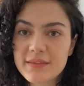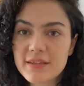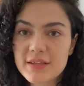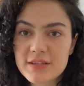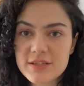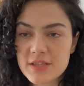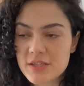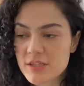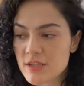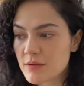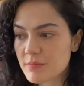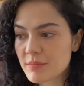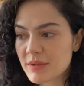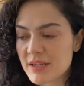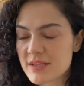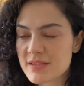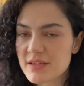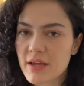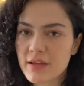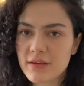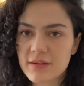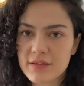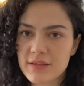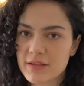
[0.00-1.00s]
necessary because
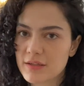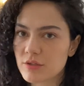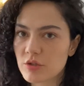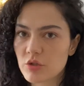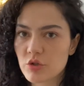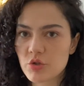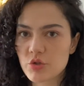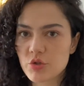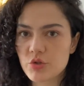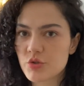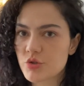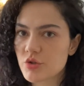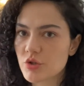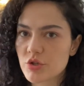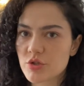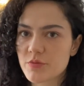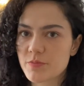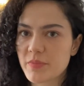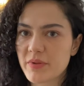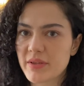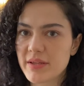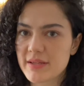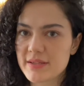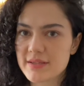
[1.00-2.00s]
I didn't use those
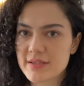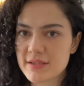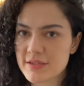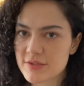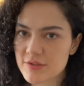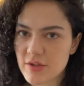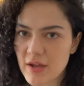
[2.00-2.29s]
places